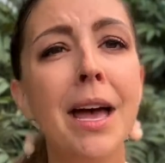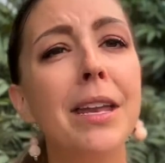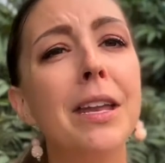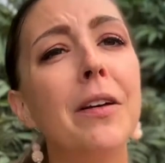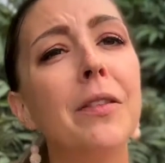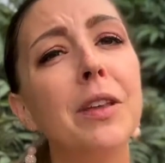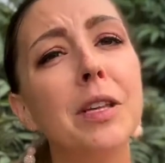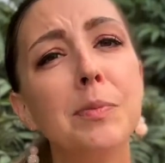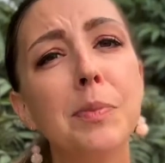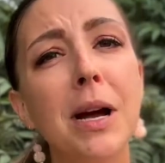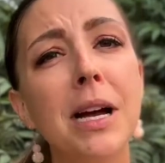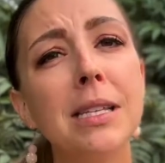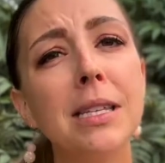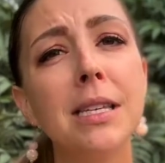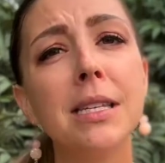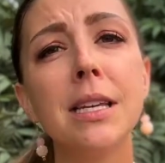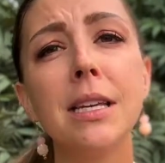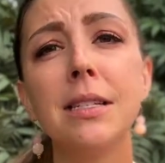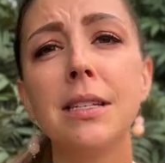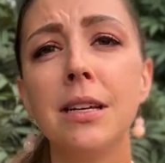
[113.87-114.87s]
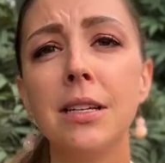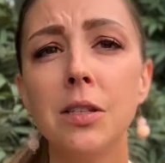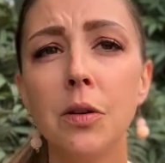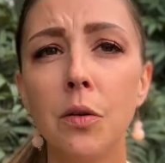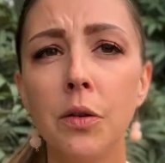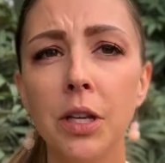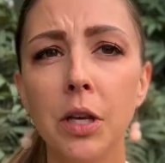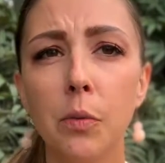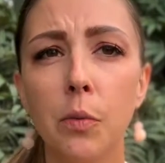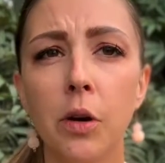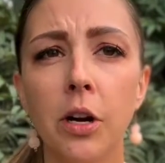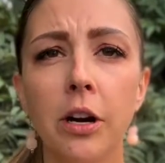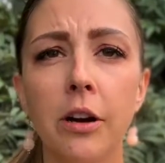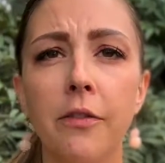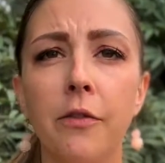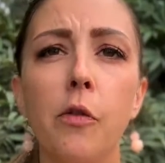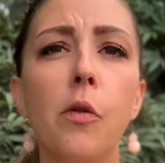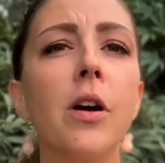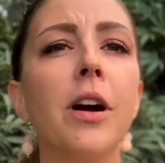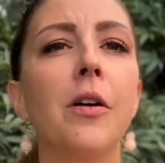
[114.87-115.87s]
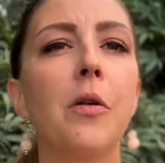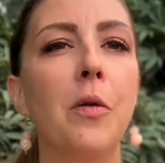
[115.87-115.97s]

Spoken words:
Now, this process, it does only work for